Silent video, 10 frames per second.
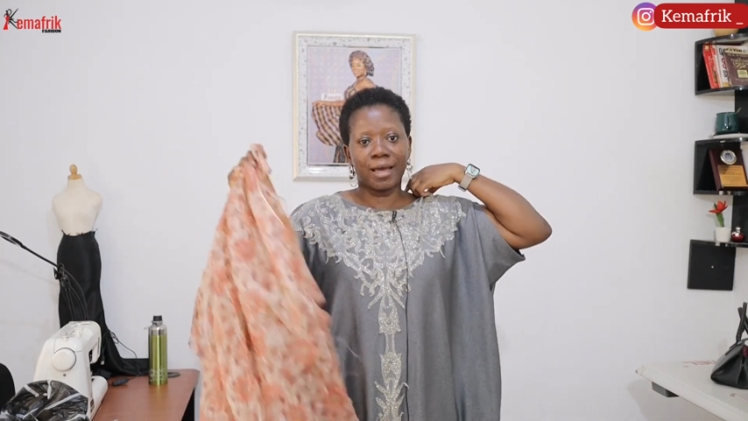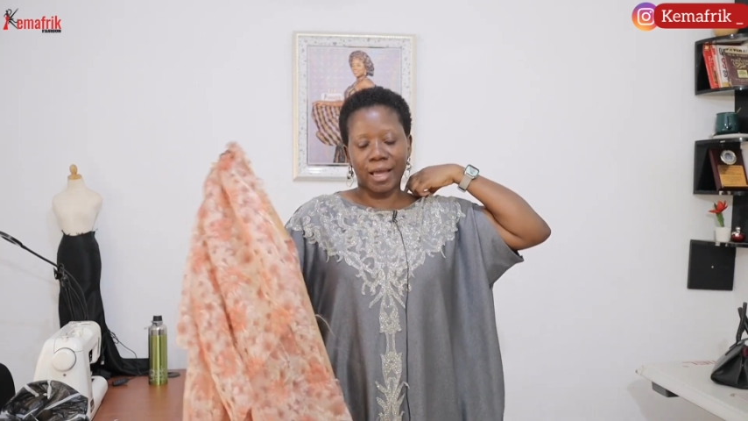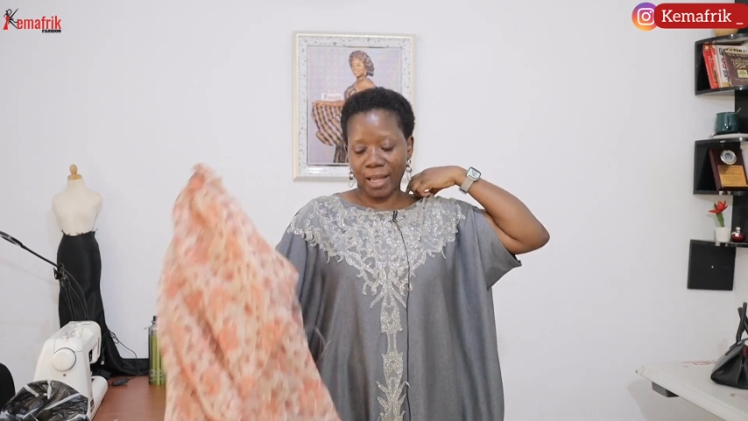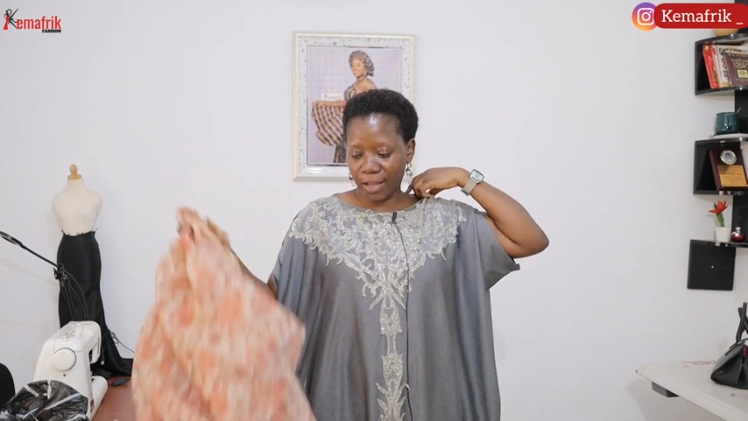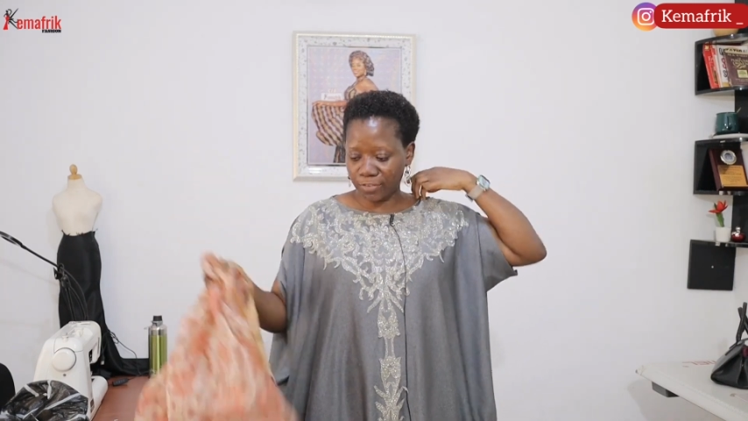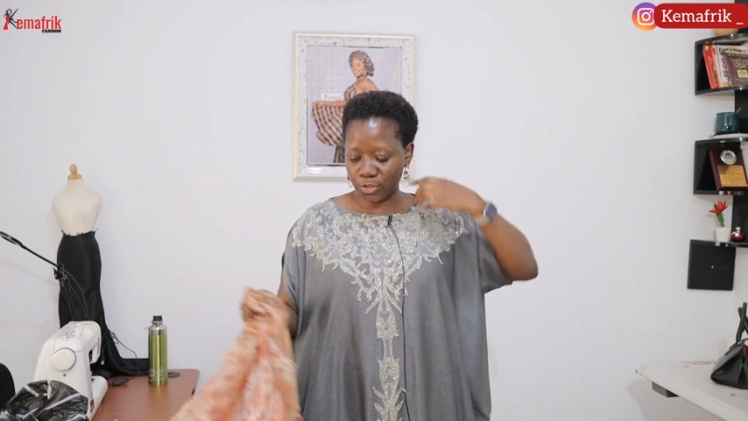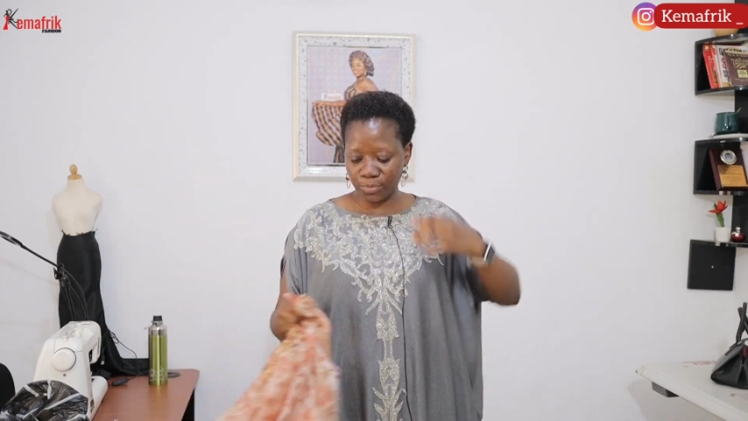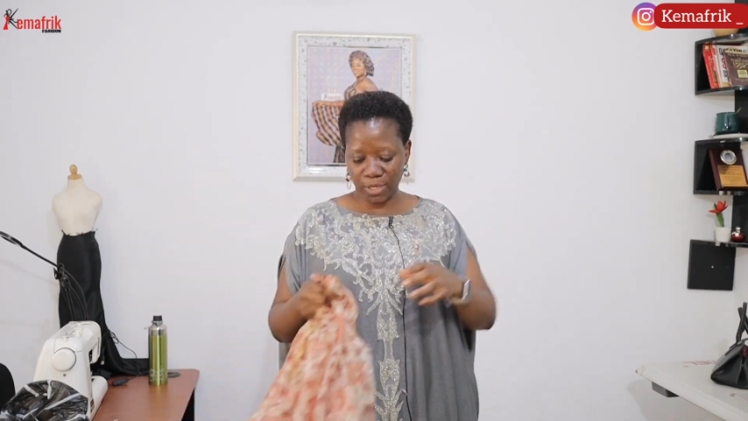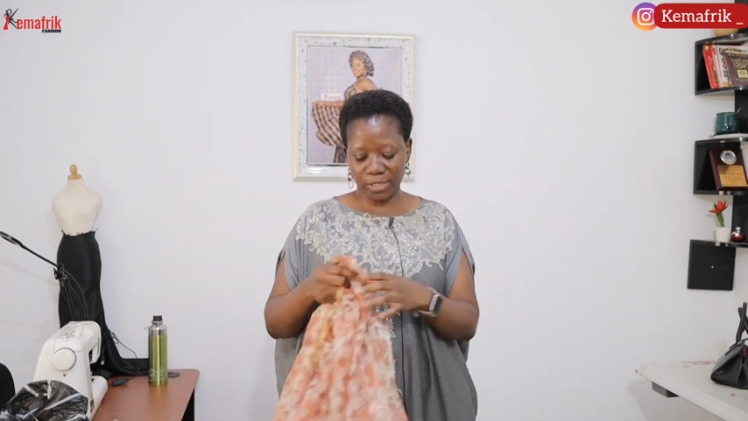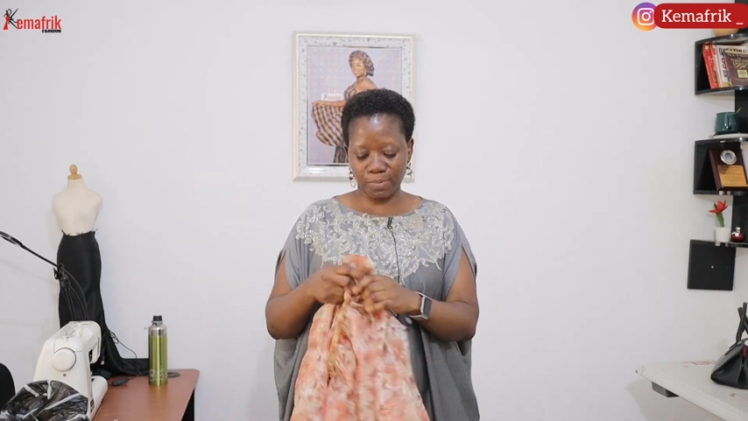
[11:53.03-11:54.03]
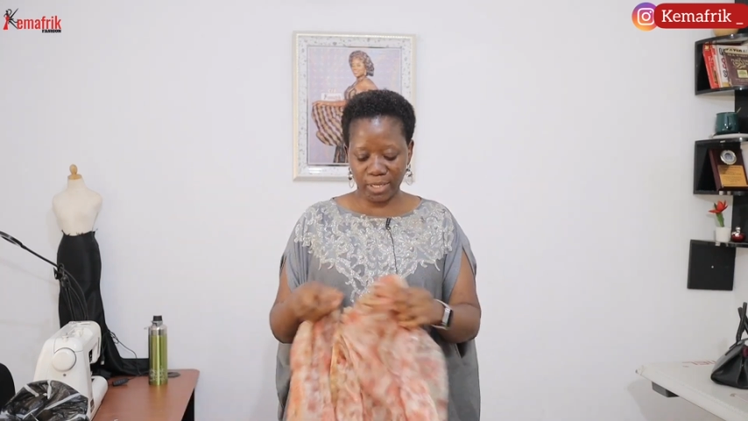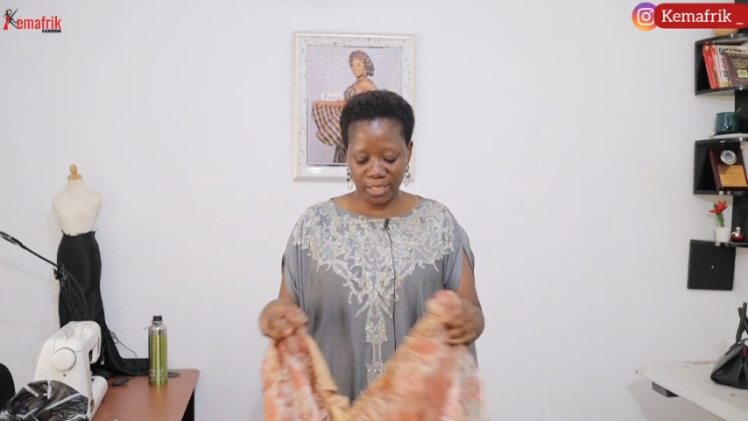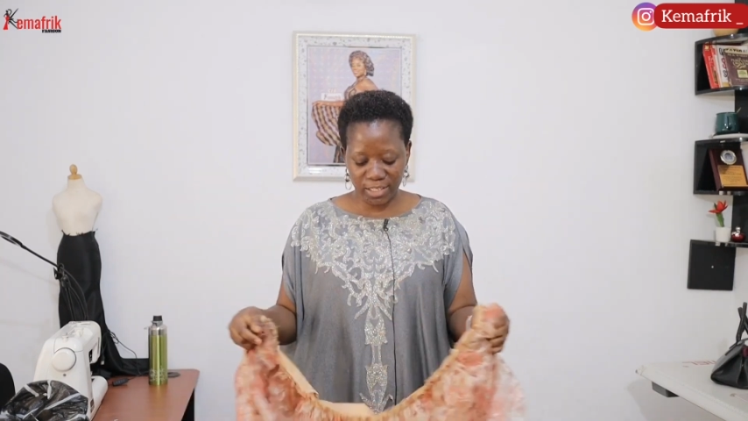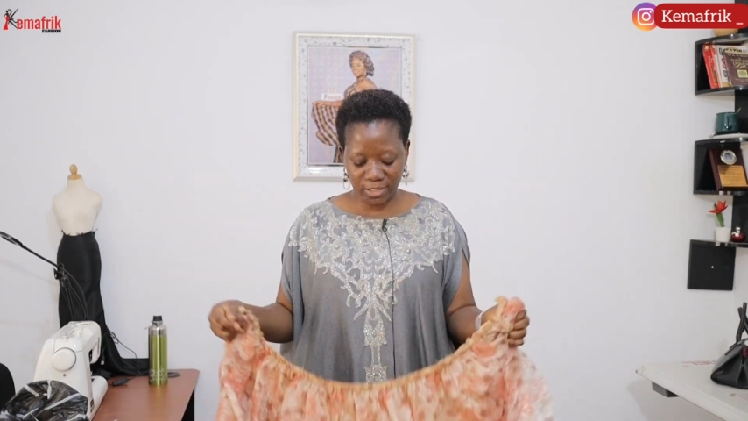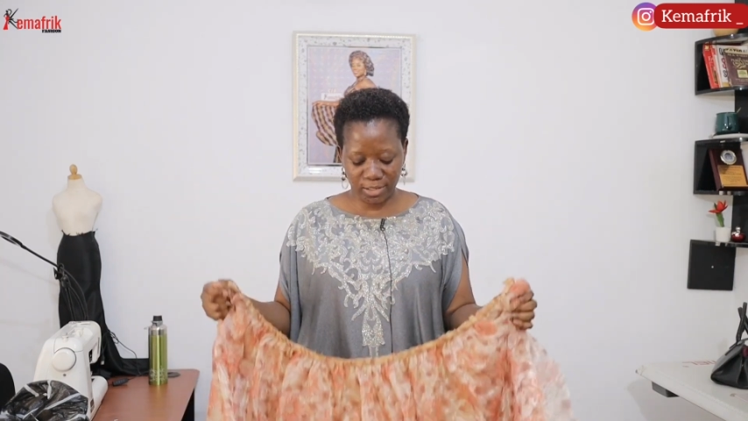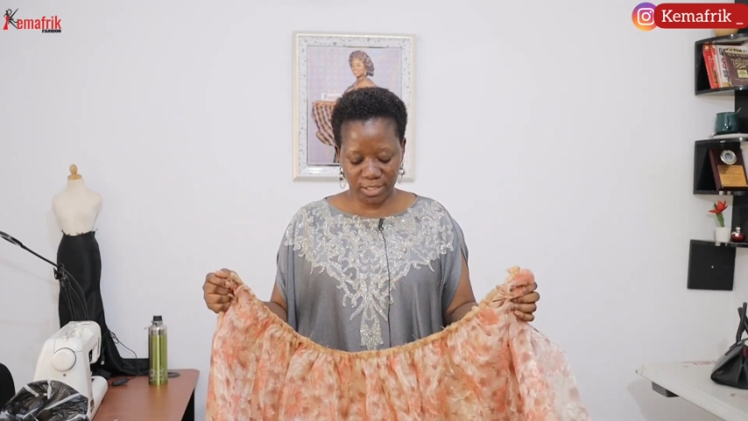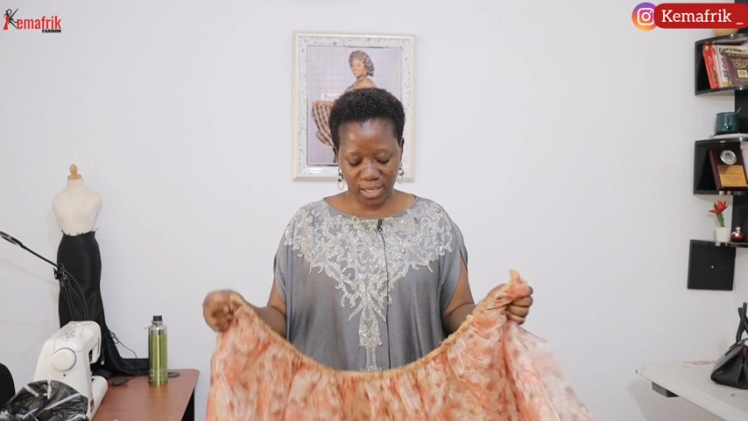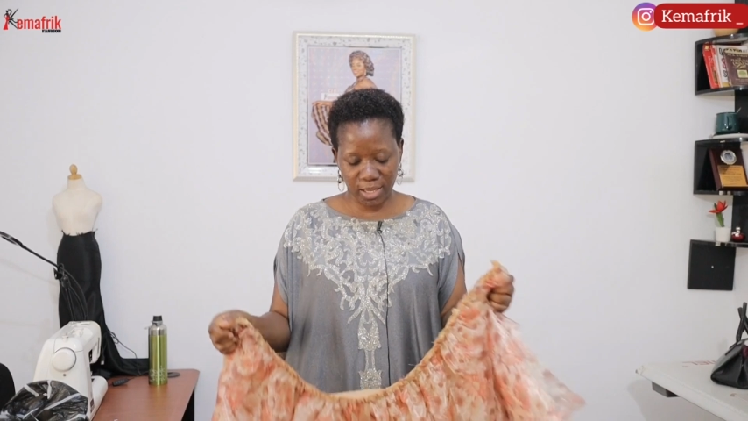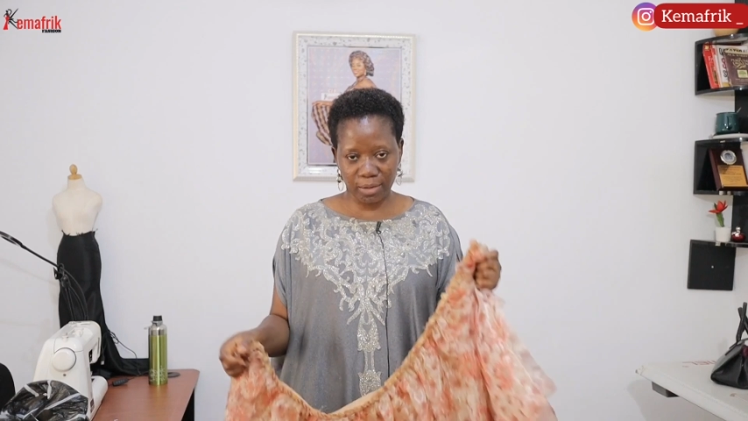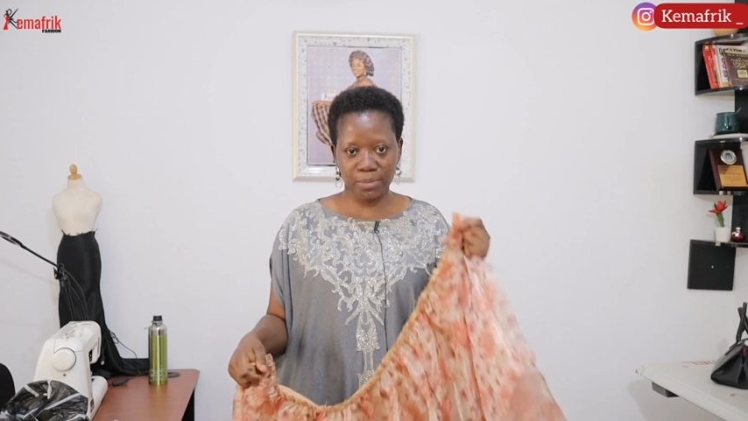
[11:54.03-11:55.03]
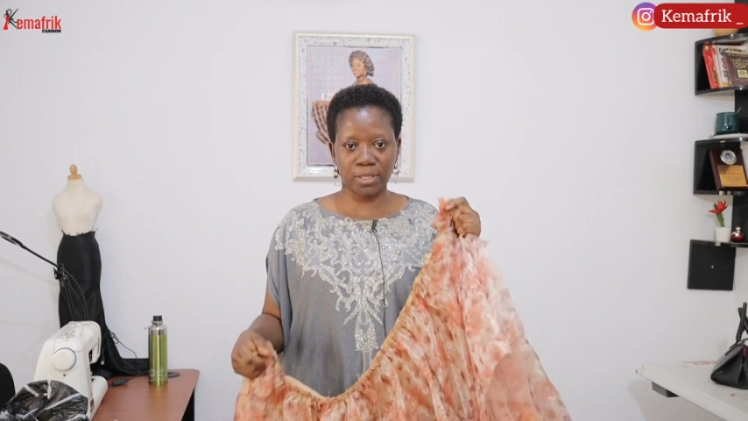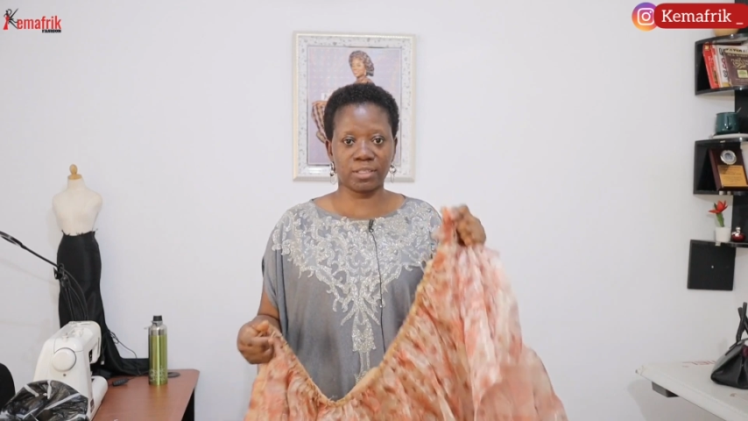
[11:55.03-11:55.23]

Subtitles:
I have to be explaining the steps and